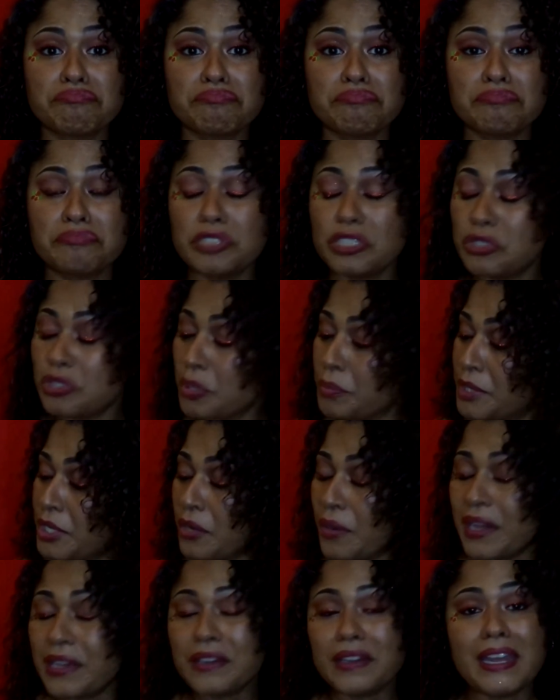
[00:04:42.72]

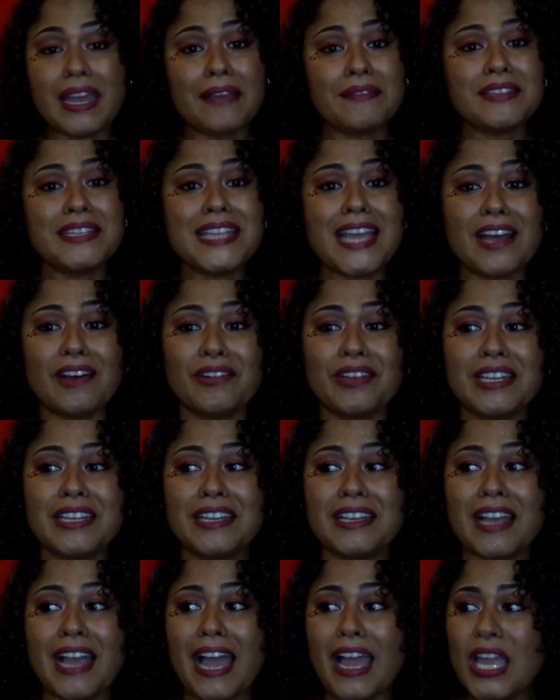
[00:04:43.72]
I couldn't have the doll.
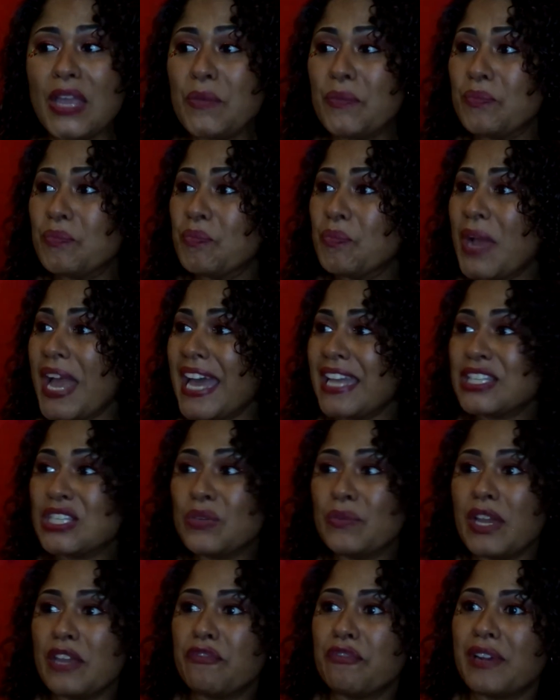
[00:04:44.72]
I had to
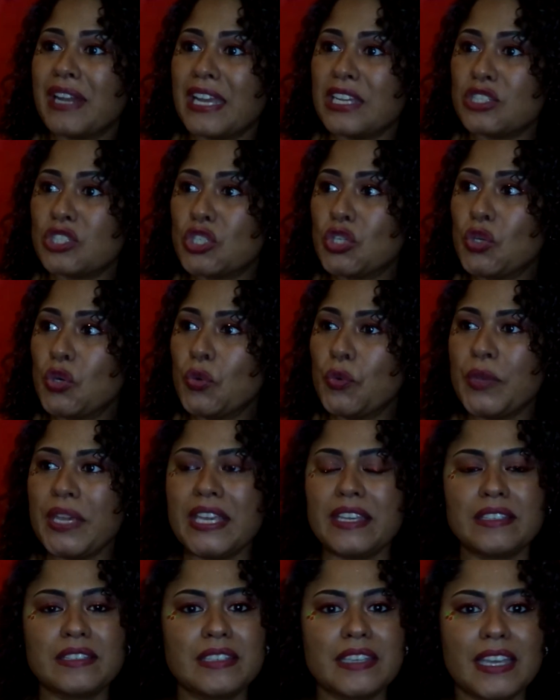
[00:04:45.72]
wait for like 2
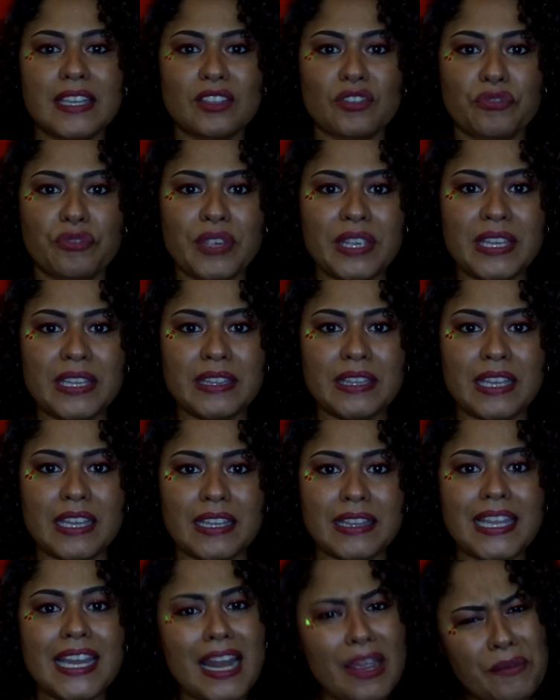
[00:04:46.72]
weeks to get the freaking
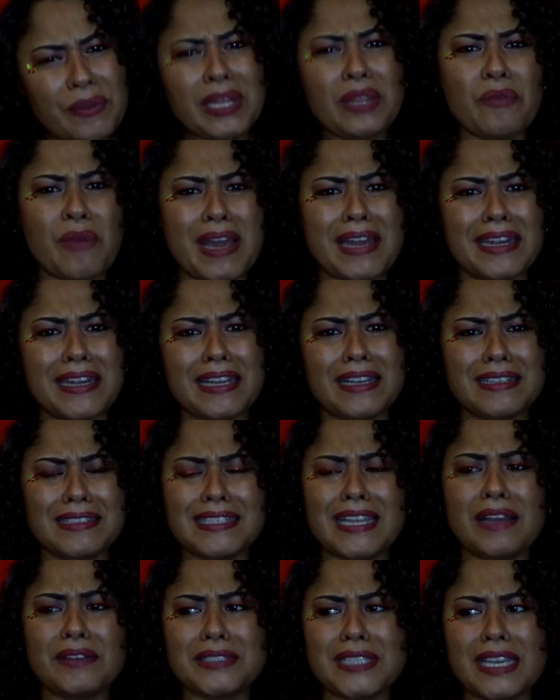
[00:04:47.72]
thing. Then I really wanted it, because
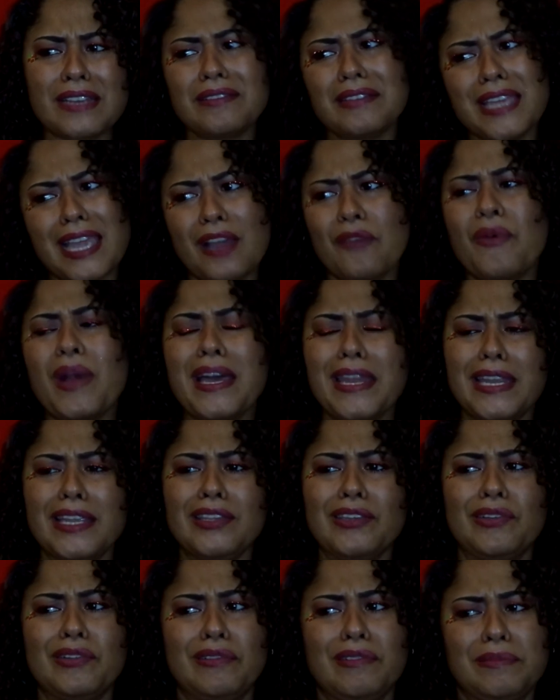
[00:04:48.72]
now I was like, okay, I want it,
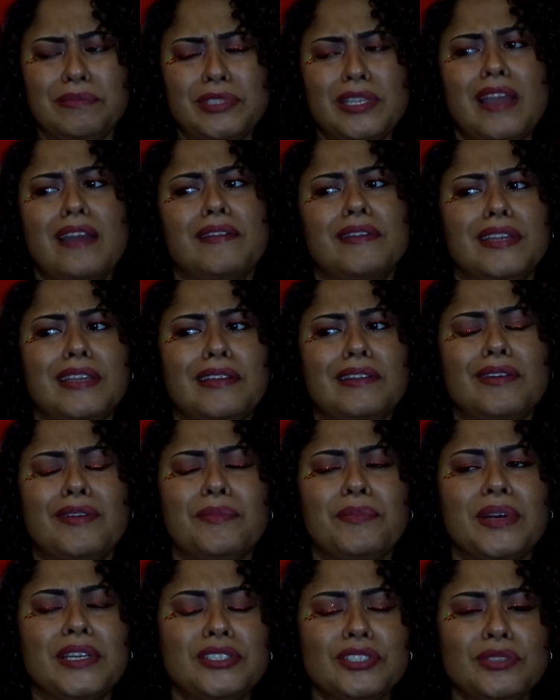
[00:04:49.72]
you know, I'm sorry, you know,
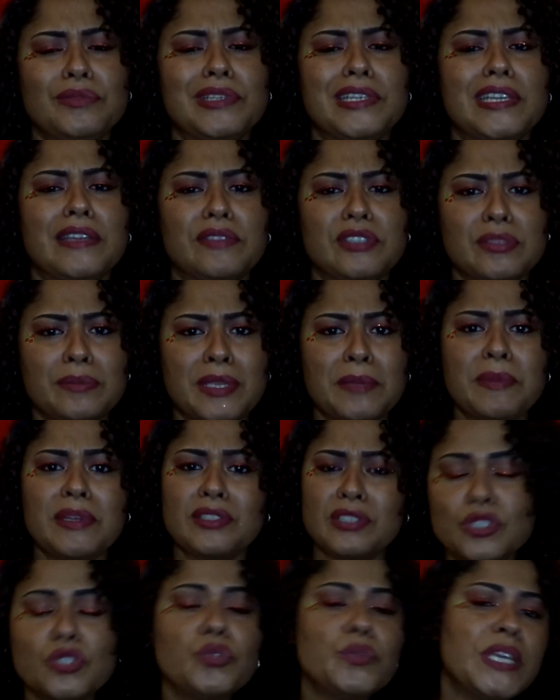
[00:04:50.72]
but she wouldn't give it to me.
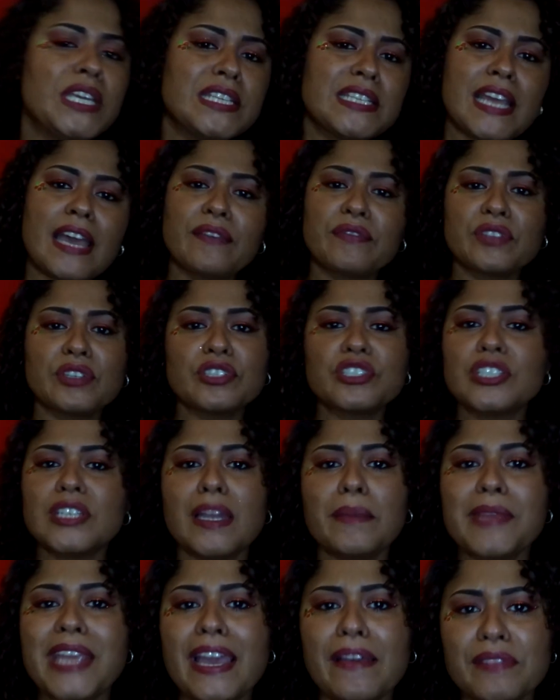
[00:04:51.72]
But 2 weeks after, she
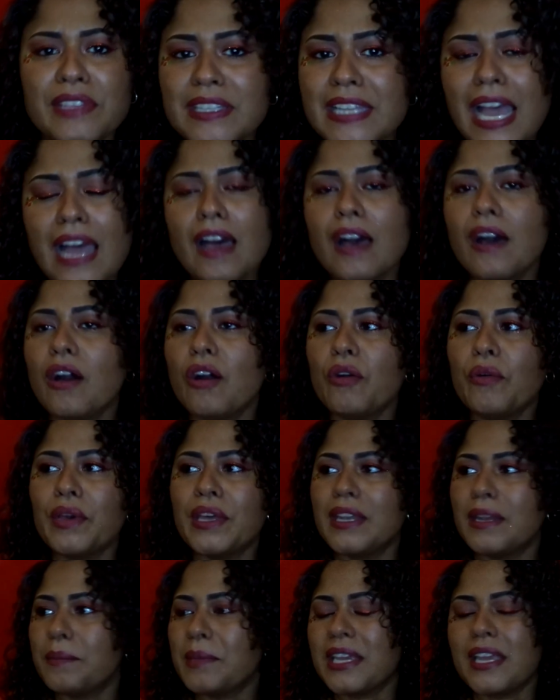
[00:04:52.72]
let me have the doll
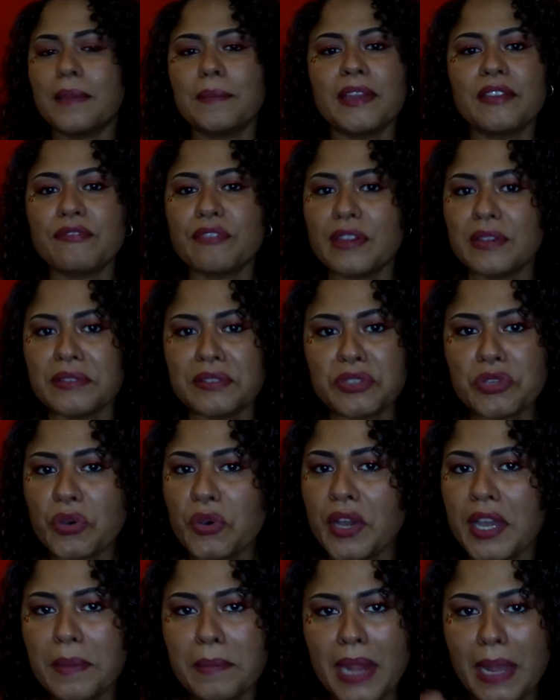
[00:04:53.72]
and it became my favorite
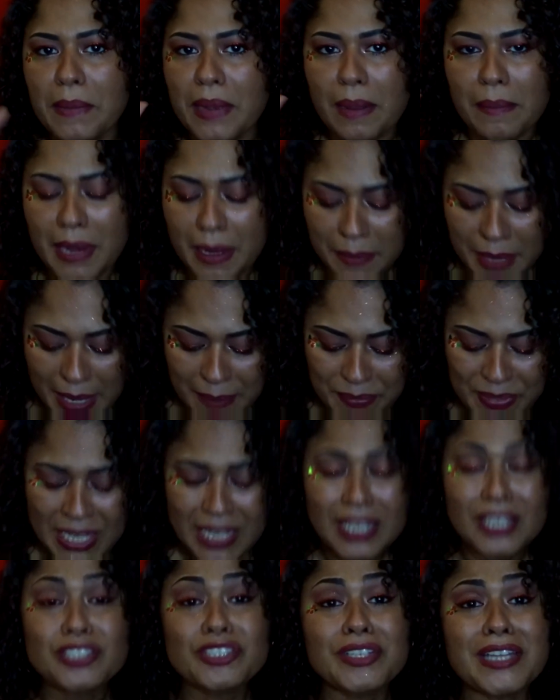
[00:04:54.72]
toy, blah, blah, blah, blah.
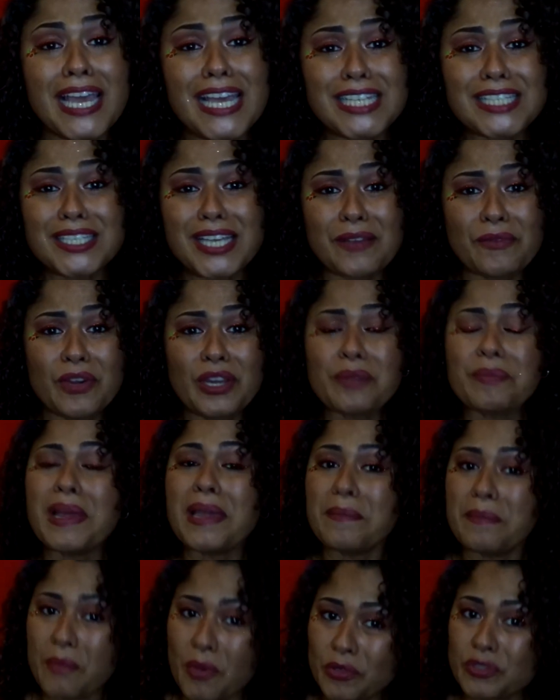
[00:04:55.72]
So that's one of my
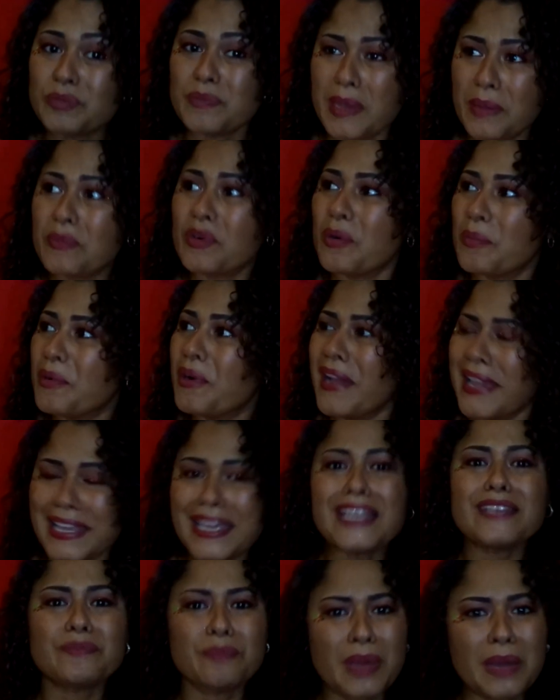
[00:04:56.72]
most memorable, I
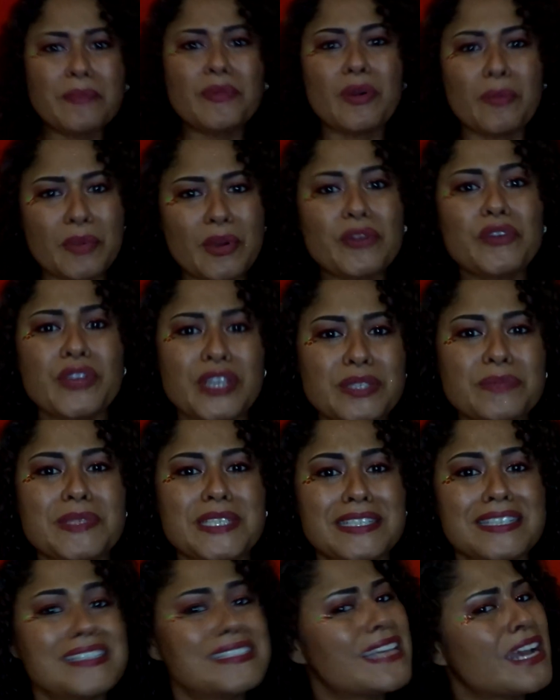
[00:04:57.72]
guess, memorable
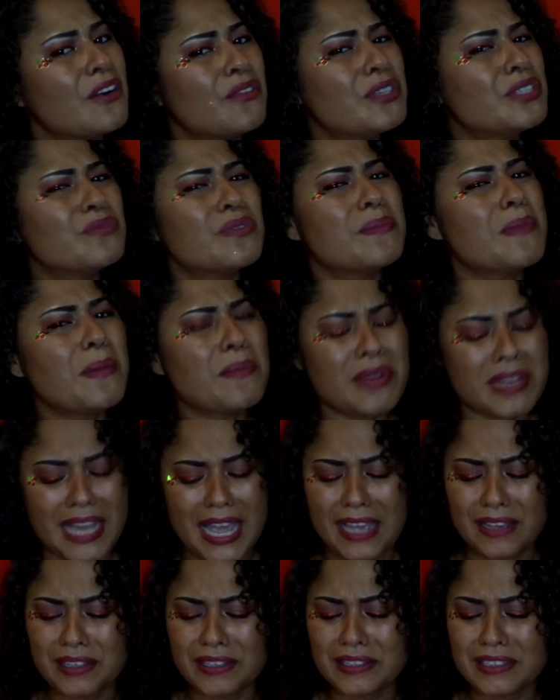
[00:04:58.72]
Christmas, because I always remember
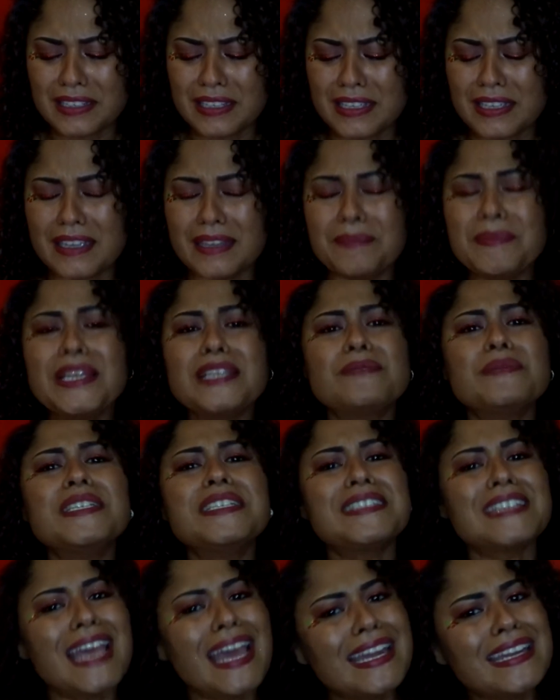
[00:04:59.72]
that. It makes me
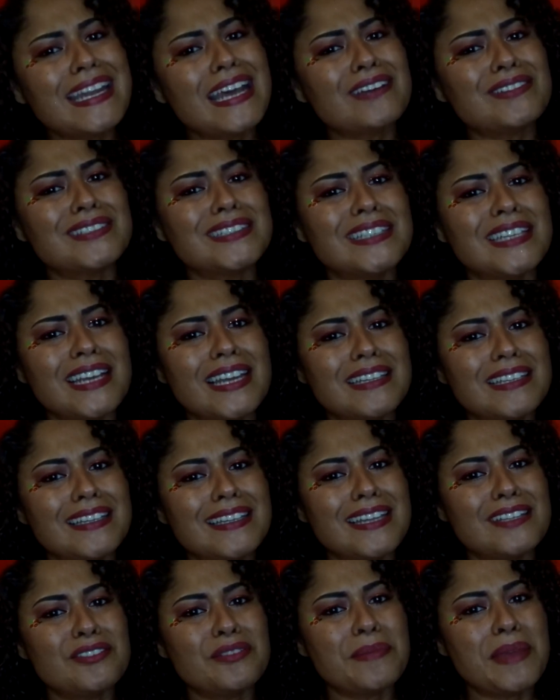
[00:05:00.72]
sad now to think I did
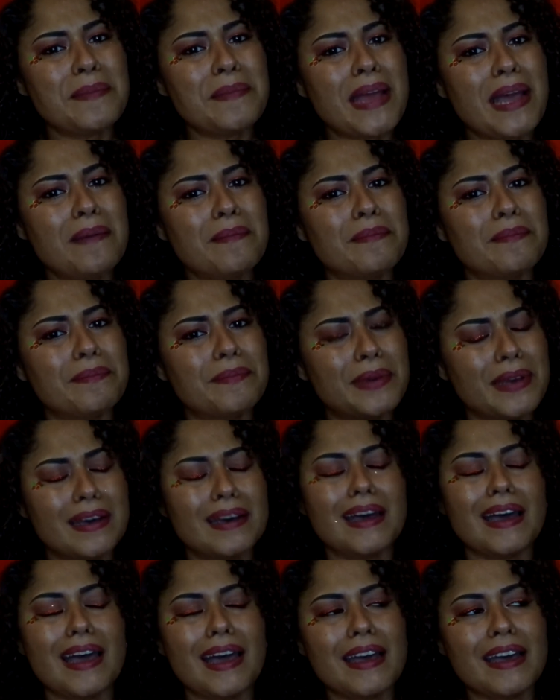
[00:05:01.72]
that to my mom,
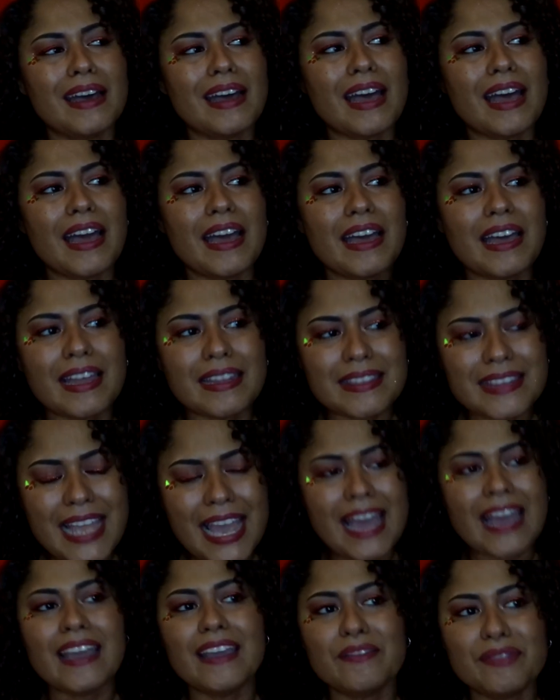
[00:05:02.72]
but
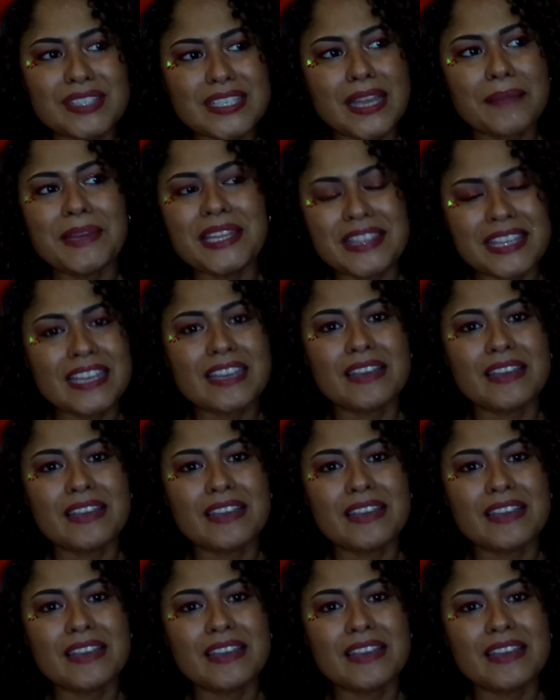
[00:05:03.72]
that, every time I think